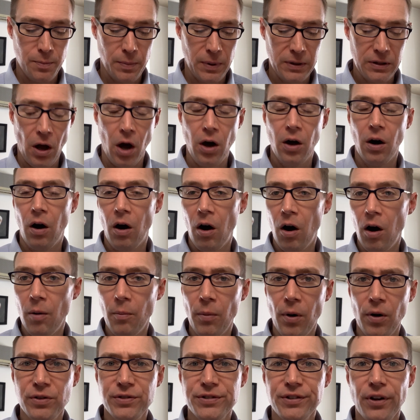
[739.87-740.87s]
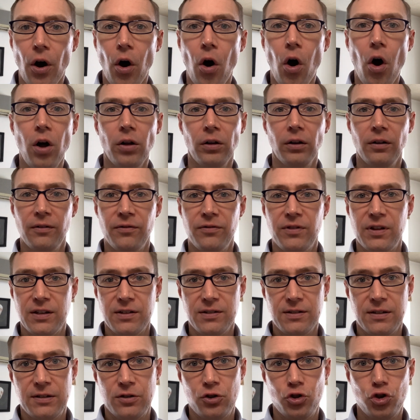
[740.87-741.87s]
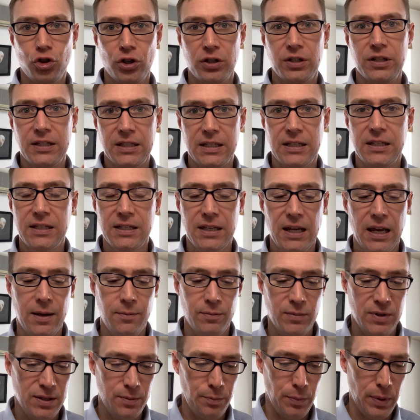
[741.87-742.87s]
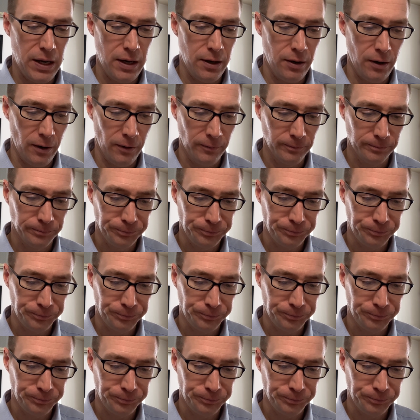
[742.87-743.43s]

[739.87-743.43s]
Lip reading: But almost all of this is just the same speaker.